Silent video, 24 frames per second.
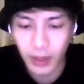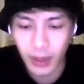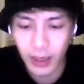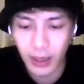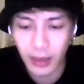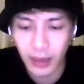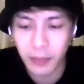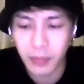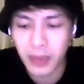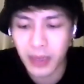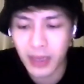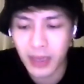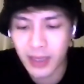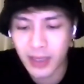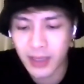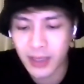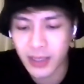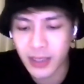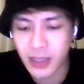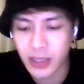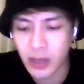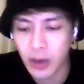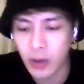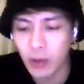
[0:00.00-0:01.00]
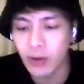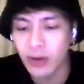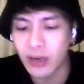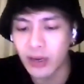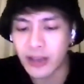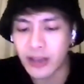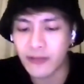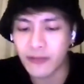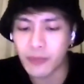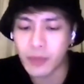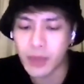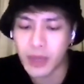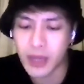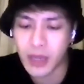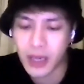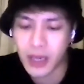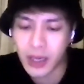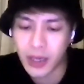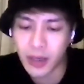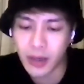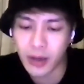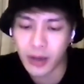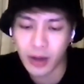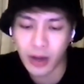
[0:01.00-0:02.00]
it means don't leave me
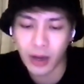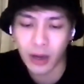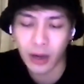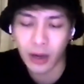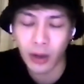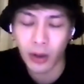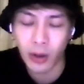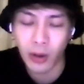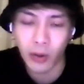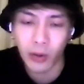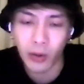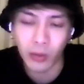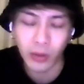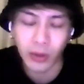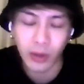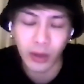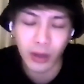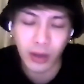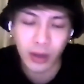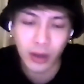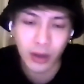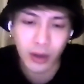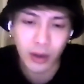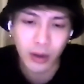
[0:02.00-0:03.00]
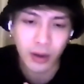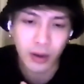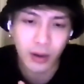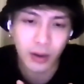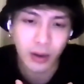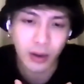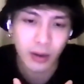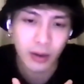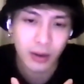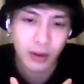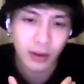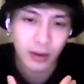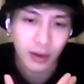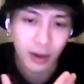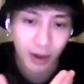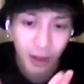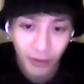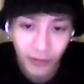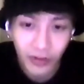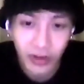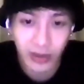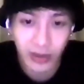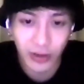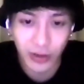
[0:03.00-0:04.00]
here alone,
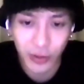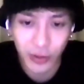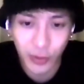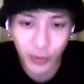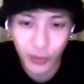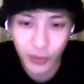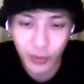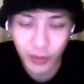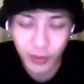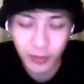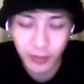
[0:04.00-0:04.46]
loving you.